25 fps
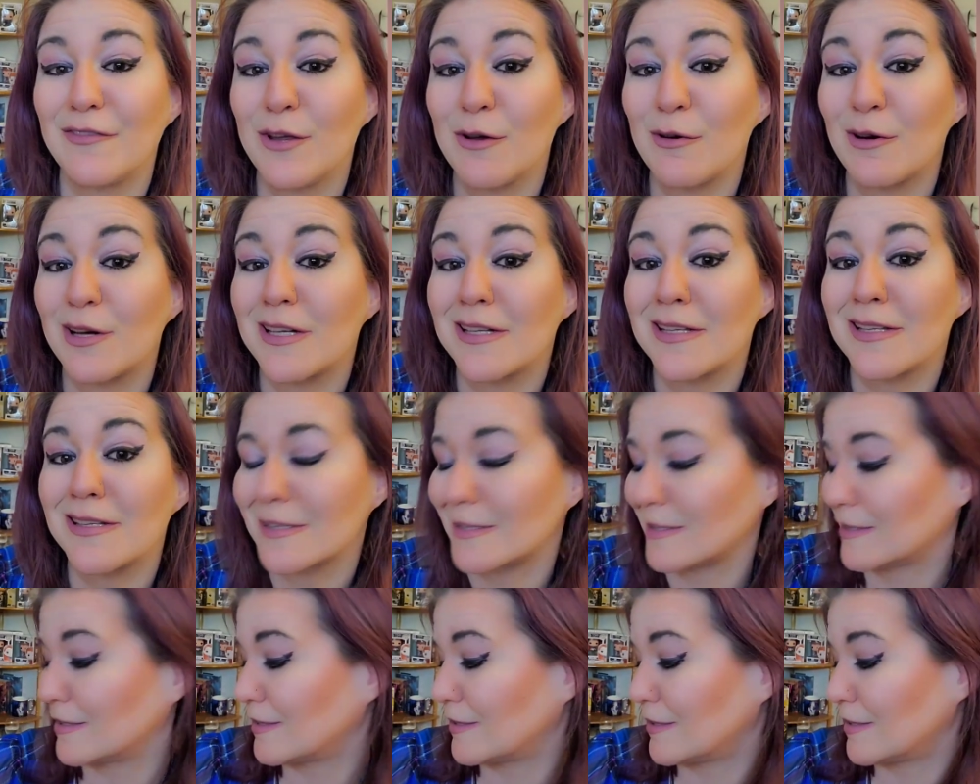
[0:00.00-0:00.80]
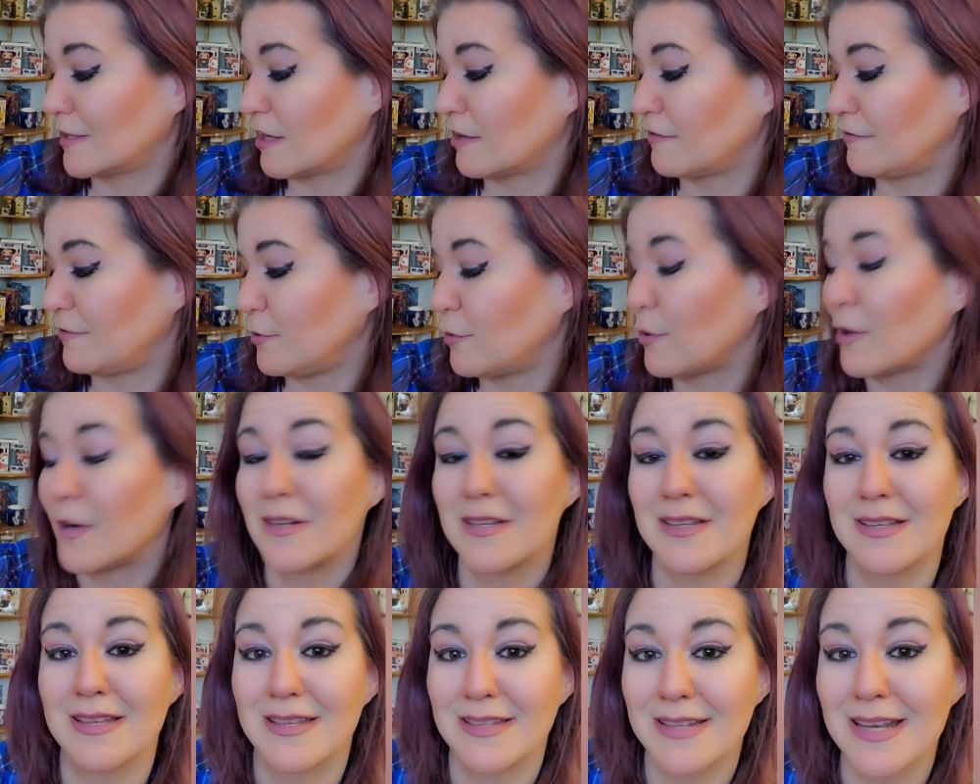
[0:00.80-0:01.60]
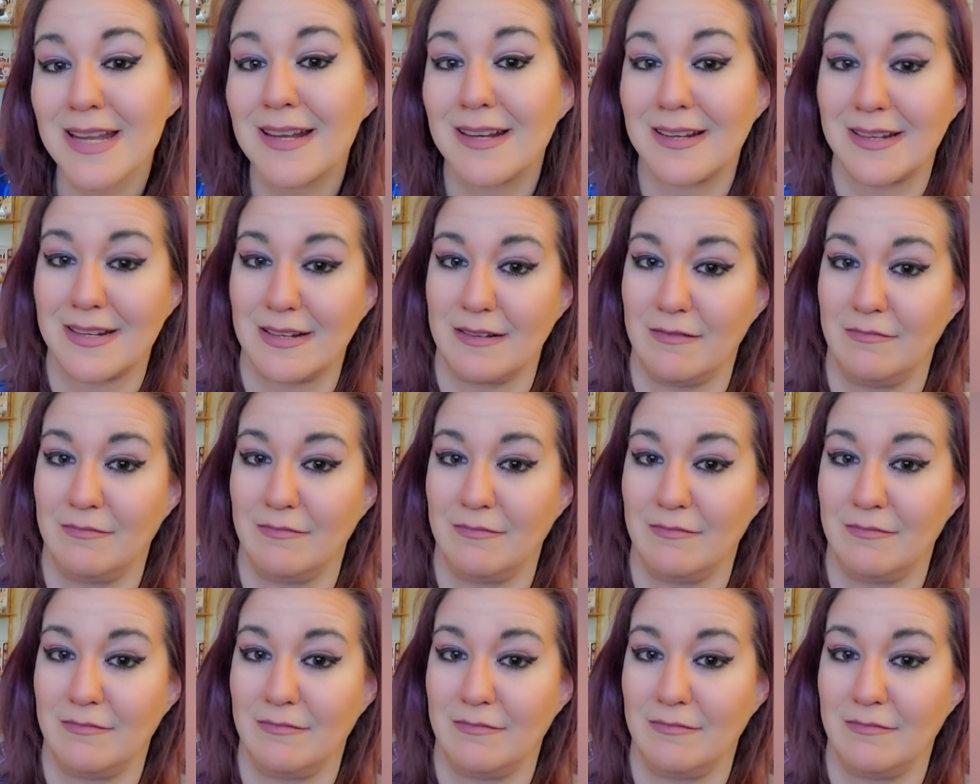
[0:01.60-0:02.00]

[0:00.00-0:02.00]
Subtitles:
you are succinct.